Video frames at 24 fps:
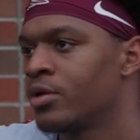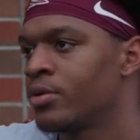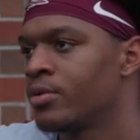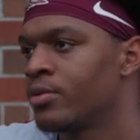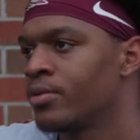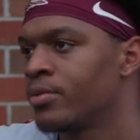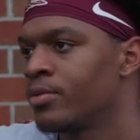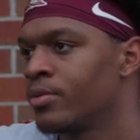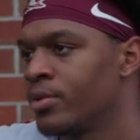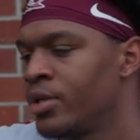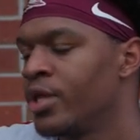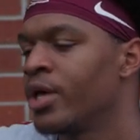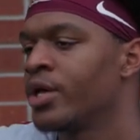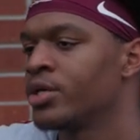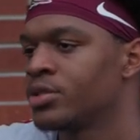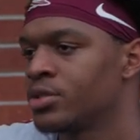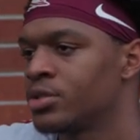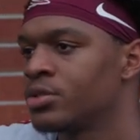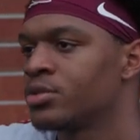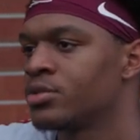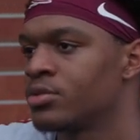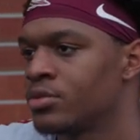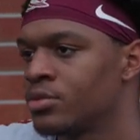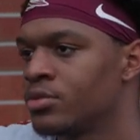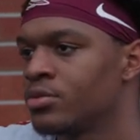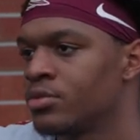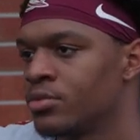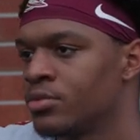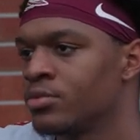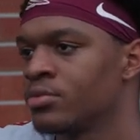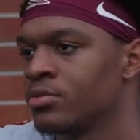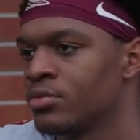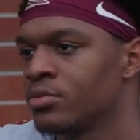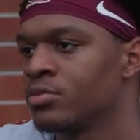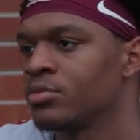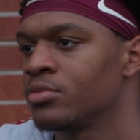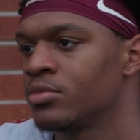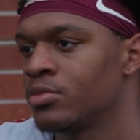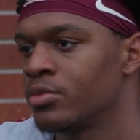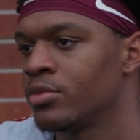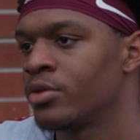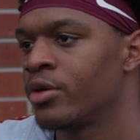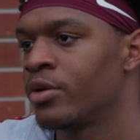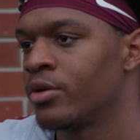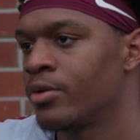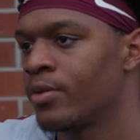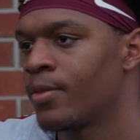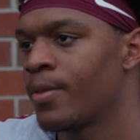Uh, yes. Mm-hmm.
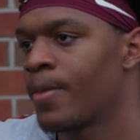Yeah.